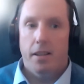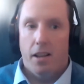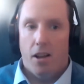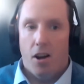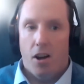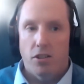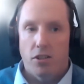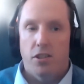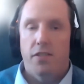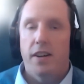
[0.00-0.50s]

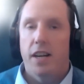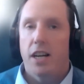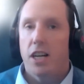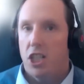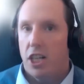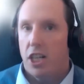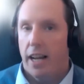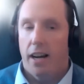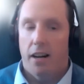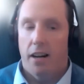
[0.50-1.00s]

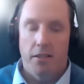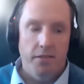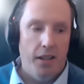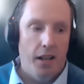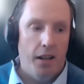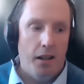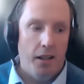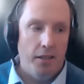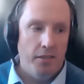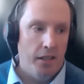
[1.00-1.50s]
controversially,
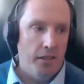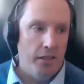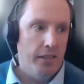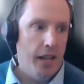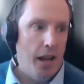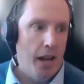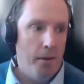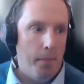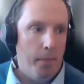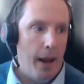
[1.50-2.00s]
I'll
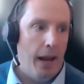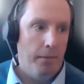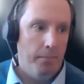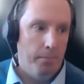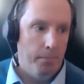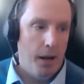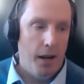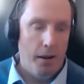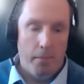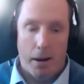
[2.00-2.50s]
say, being
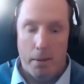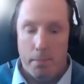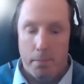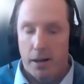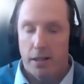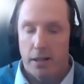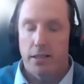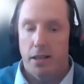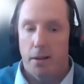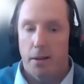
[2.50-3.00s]
my
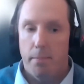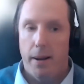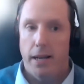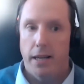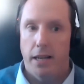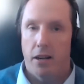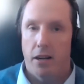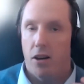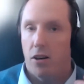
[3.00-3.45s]
personal opinion,